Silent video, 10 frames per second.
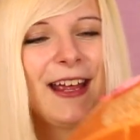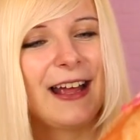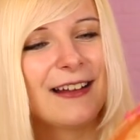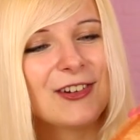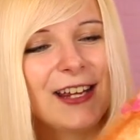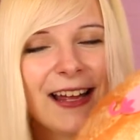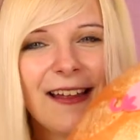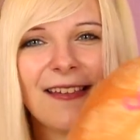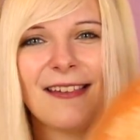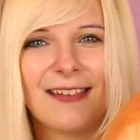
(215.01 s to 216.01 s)
he actually
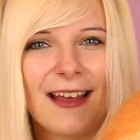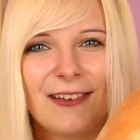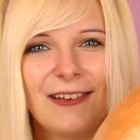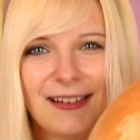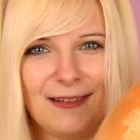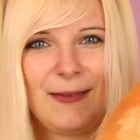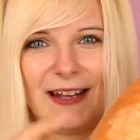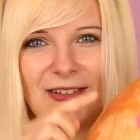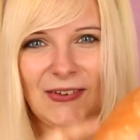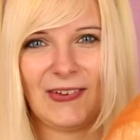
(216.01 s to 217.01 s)
has Sakura
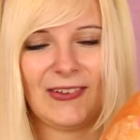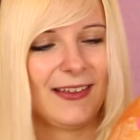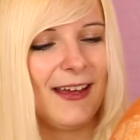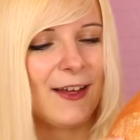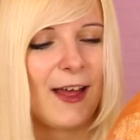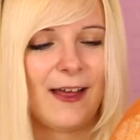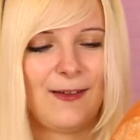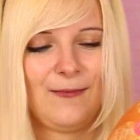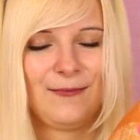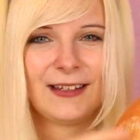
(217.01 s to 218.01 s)
petals,
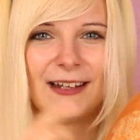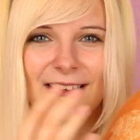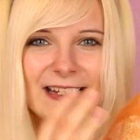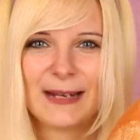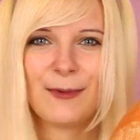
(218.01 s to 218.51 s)
like the shape